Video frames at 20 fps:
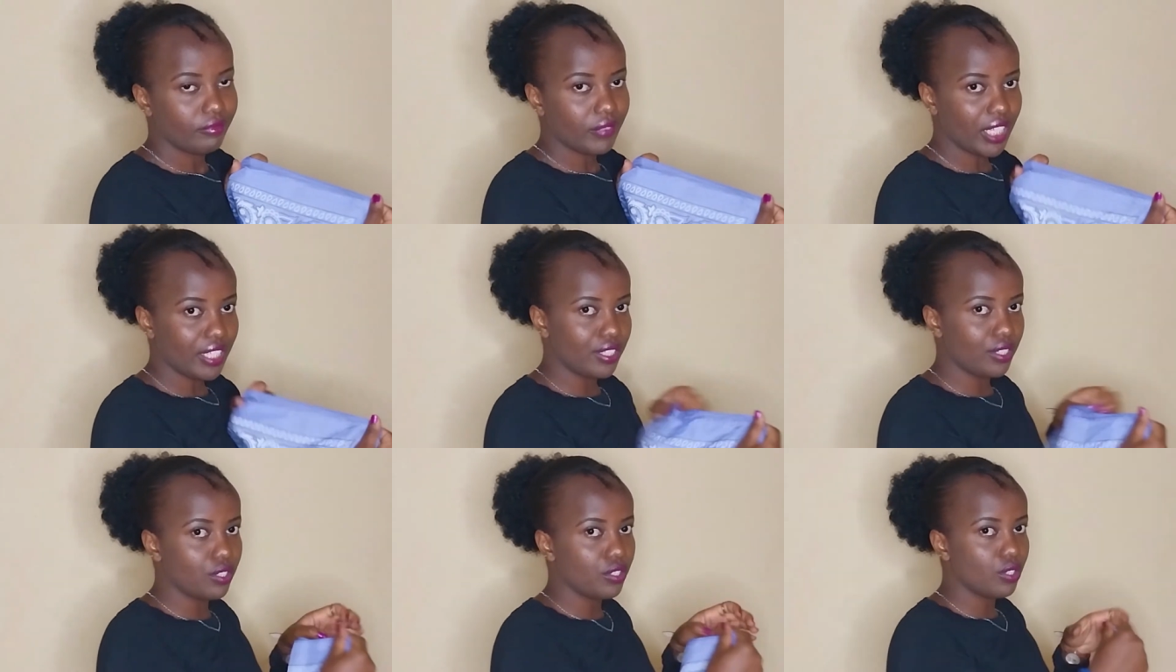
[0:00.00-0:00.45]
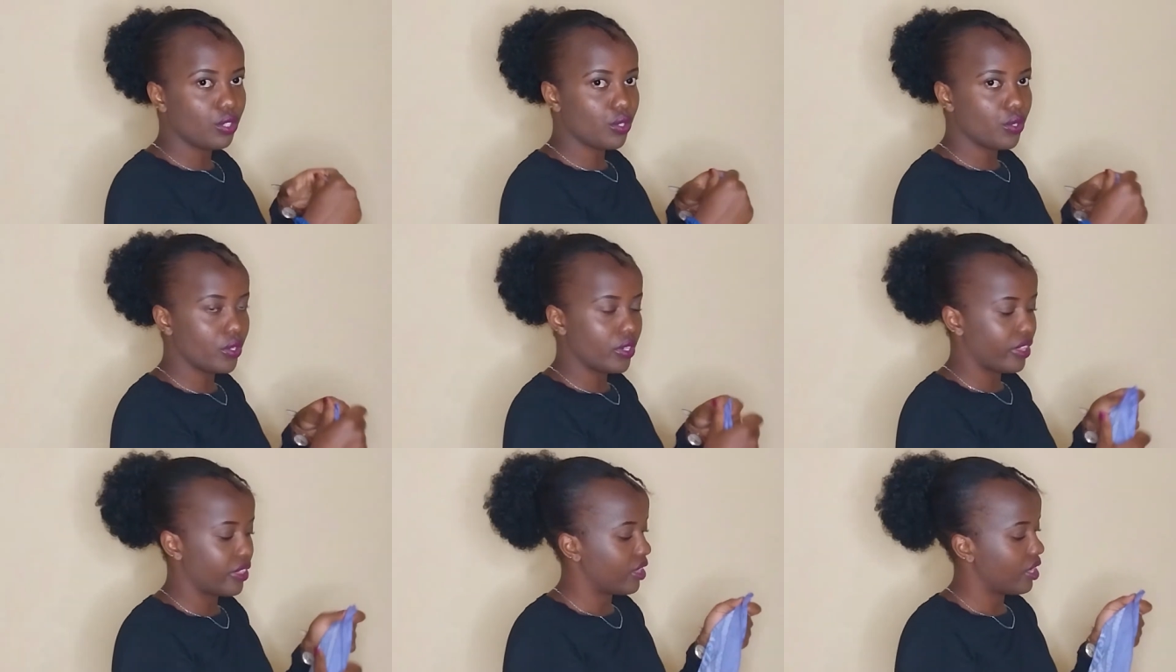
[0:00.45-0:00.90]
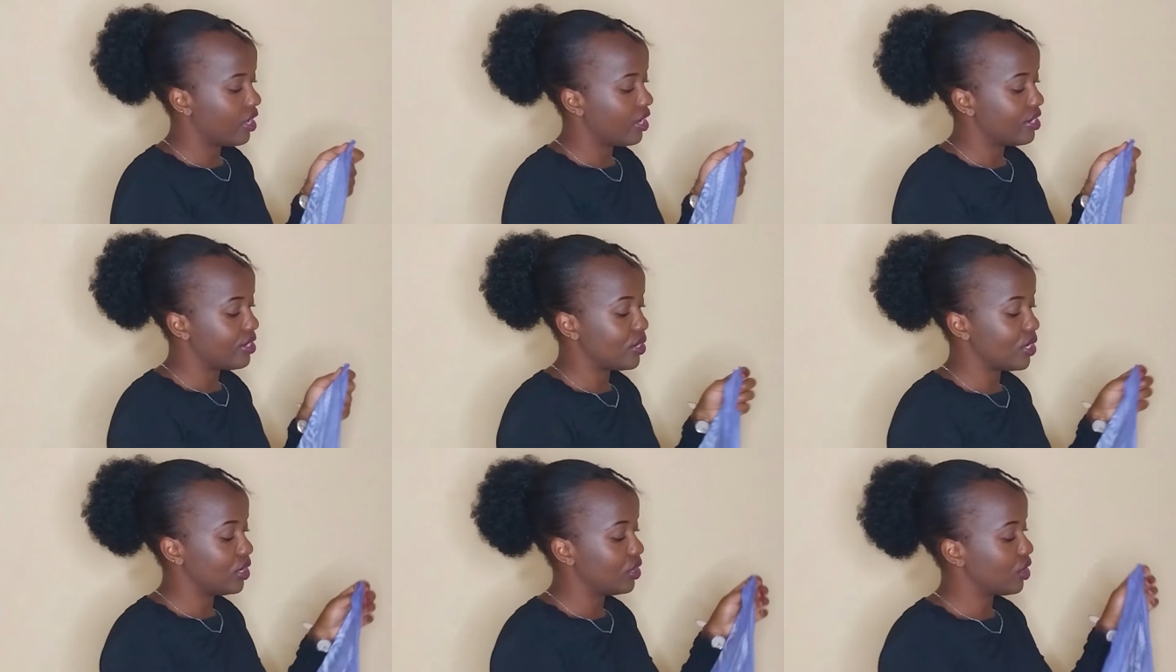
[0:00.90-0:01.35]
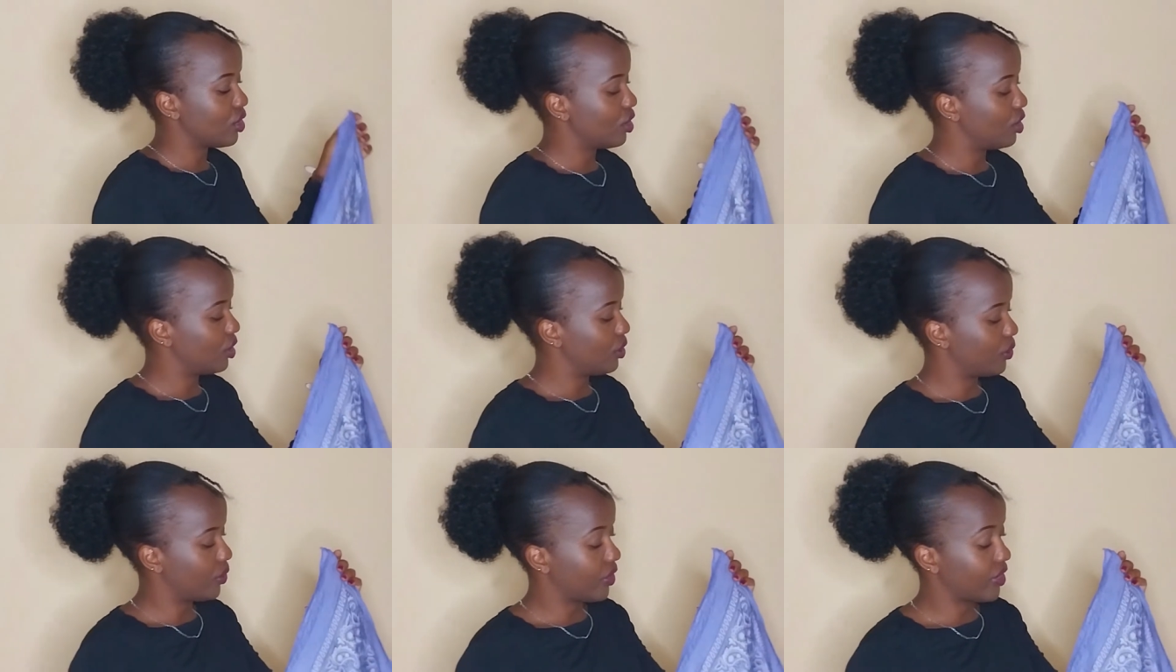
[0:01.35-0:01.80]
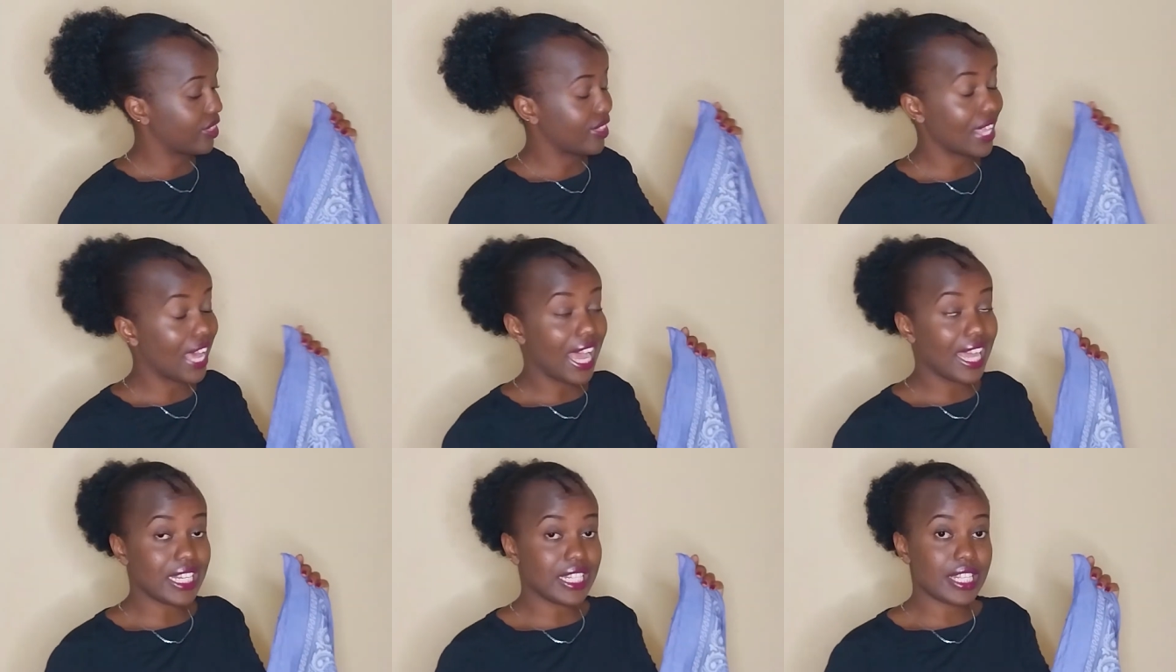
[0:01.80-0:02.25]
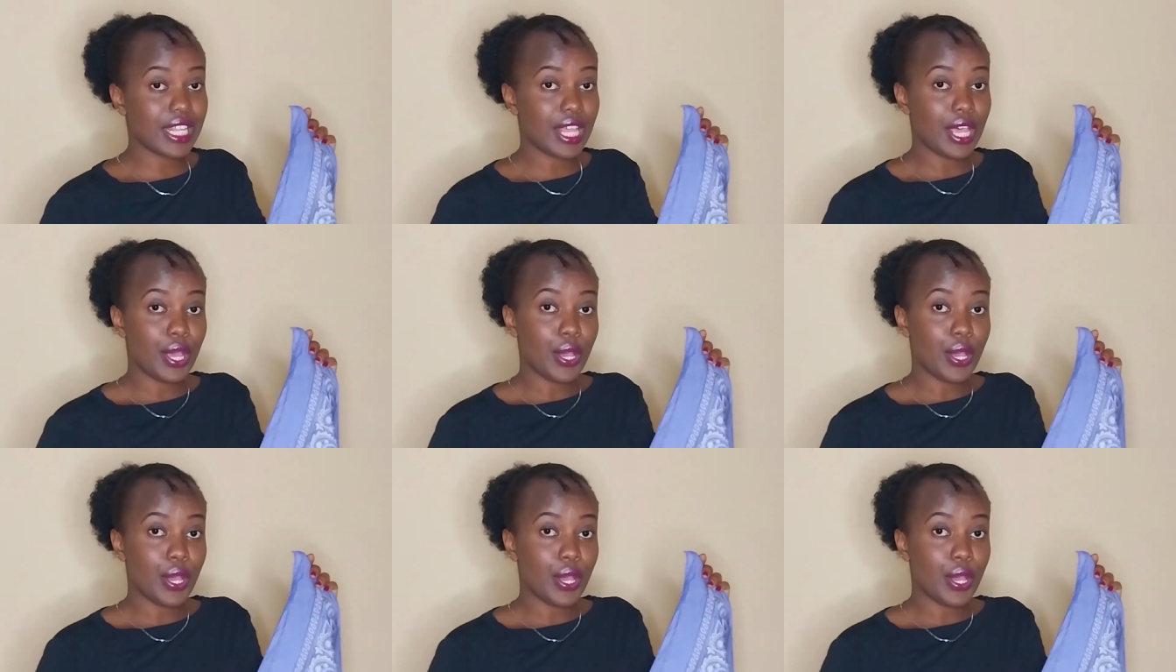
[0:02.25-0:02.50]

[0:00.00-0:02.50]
it looks good it will not look that